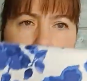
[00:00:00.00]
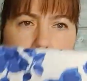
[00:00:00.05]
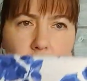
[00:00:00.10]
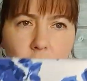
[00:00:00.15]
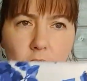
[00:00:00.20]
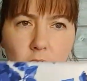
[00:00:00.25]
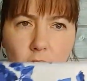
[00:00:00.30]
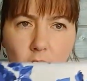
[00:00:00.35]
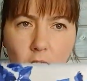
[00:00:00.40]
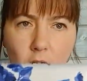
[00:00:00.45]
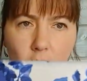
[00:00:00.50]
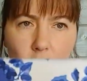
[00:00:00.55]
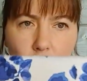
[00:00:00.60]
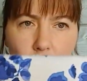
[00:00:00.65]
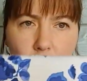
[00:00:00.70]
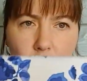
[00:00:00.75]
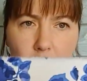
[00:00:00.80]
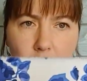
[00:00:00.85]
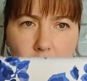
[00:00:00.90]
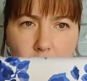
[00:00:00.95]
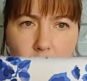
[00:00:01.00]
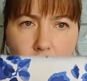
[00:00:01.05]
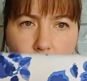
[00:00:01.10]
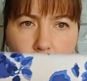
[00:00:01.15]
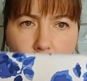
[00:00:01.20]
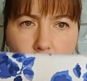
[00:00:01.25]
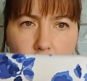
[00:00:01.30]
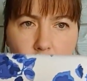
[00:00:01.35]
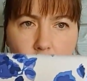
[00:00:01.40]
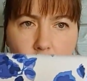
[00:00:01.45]
one's got a good amount of
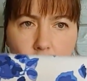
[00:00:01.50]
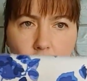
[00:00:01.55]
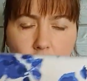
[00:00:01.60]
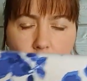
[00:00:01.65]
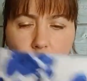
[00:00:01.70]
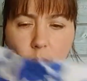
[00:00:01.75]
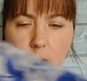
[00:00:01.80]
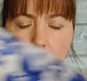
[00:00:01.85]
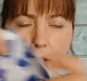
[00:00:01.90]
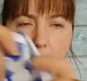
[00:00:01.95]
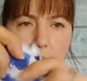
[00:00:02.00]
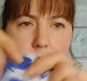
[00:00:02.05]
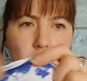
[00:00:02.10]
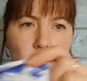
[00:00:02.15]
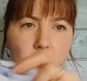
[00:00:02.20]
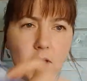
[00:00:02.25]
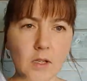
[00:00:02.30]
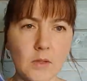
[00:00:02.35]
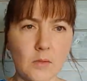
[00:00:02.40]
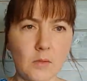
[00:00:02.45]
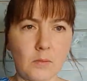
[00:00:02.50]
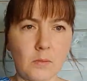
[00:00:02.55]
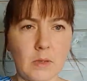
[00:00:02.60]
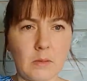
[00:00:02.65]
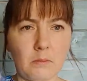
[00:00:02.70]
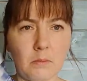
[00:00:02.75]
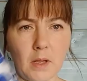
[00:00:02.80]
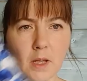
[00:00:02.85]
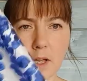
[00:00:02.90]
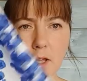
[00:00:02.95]
stretching as well, so this would
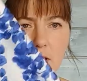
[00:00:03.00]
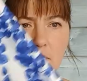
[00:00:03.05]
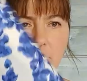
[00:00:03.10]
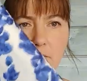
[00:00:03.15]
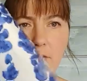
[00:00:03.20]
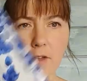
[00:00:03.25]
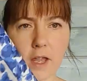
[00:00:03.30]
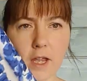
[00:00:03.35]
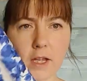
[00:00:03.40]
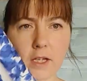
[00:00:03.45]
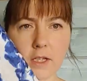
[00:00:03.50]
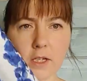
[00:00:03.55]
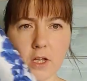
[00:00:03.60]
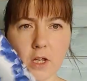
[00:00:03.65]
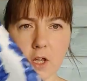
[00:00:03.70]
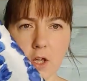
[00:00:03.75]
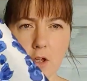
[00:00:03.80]
be perfect